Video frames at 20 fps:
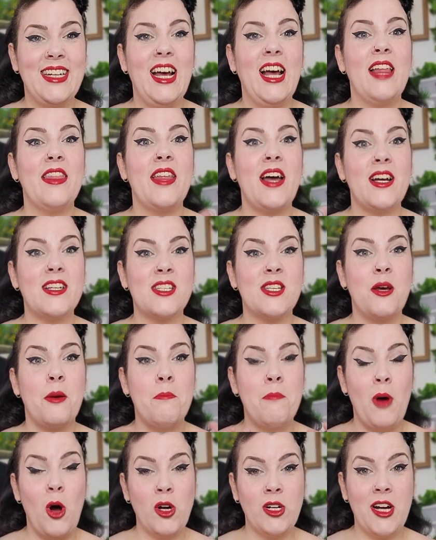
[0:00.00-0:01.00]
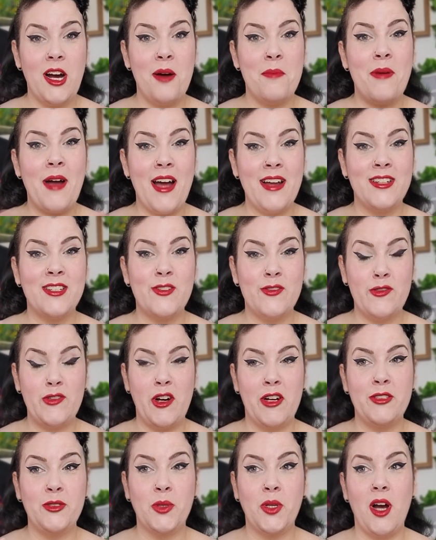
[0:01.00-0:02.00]
That's a mock-up and a
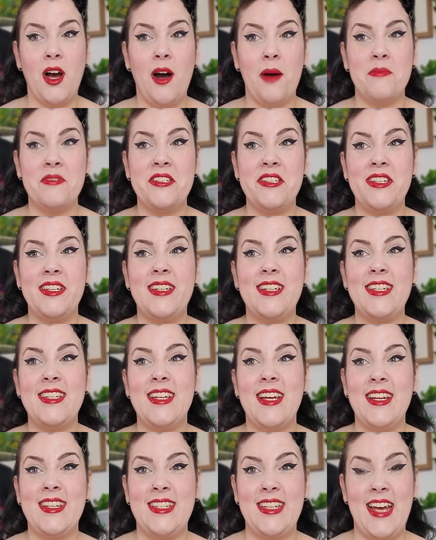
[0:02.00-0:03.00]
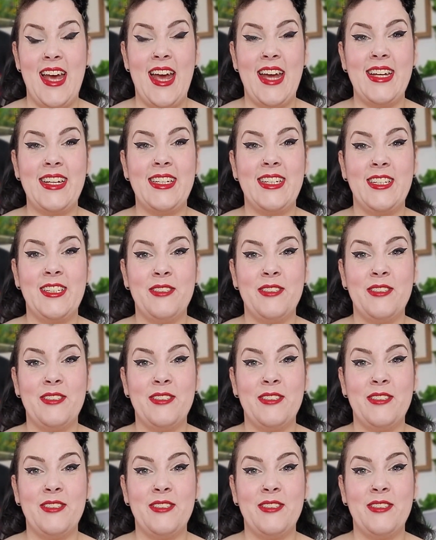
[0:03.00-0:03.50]
final garment in a day.